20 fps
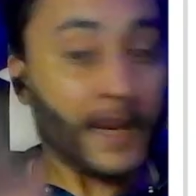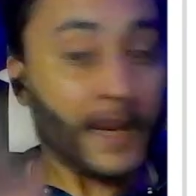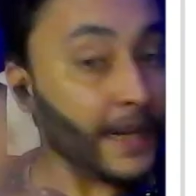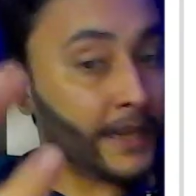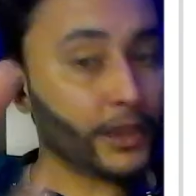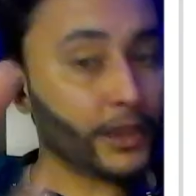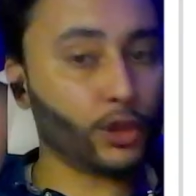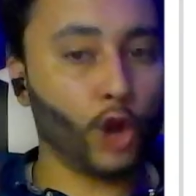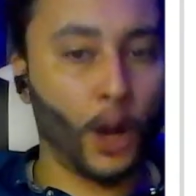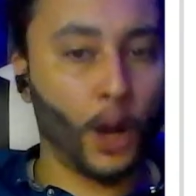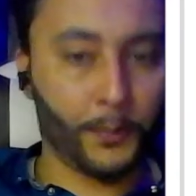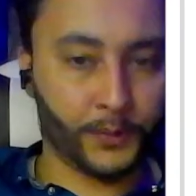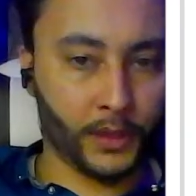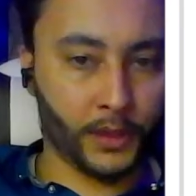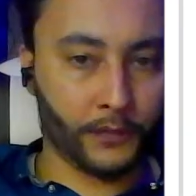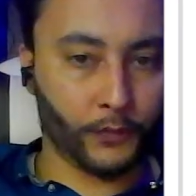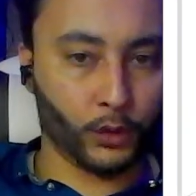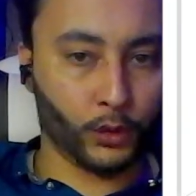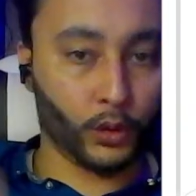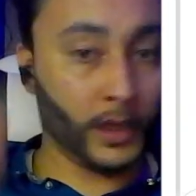it is
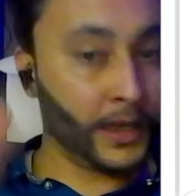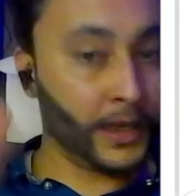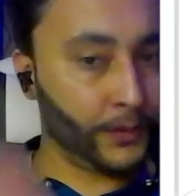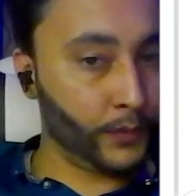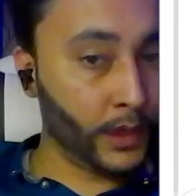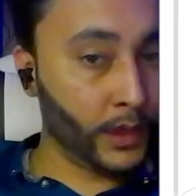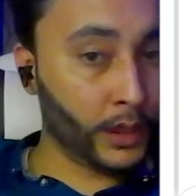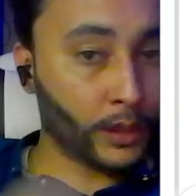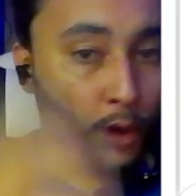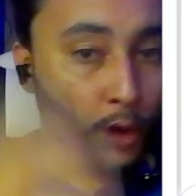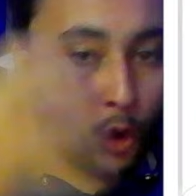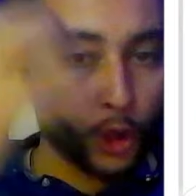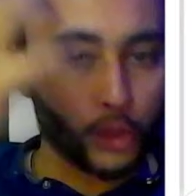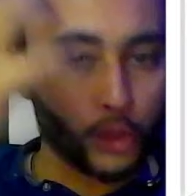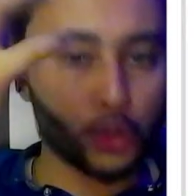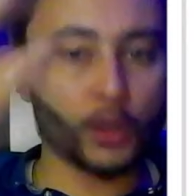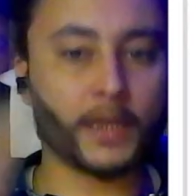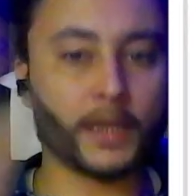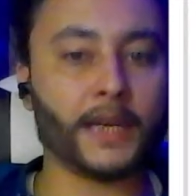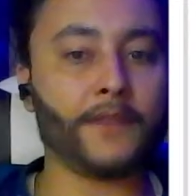optional for you. It will
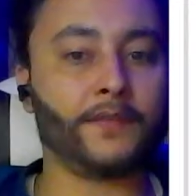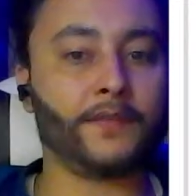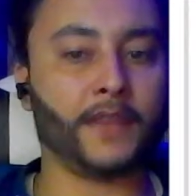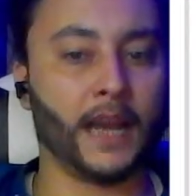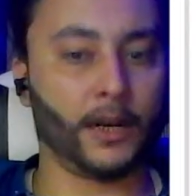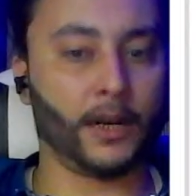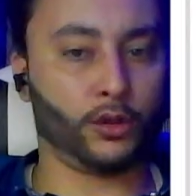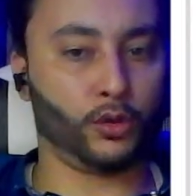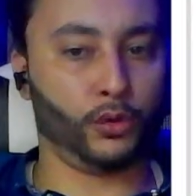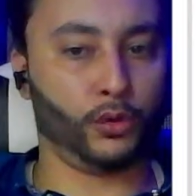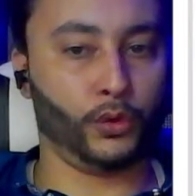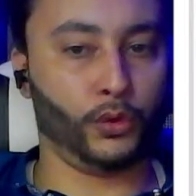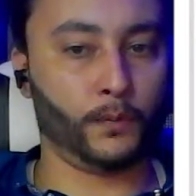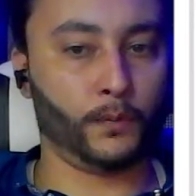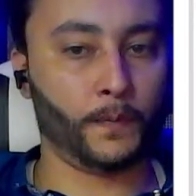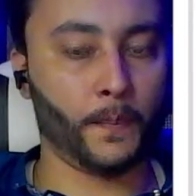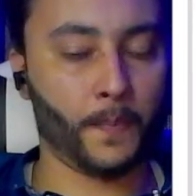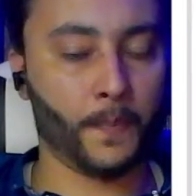also give that to you.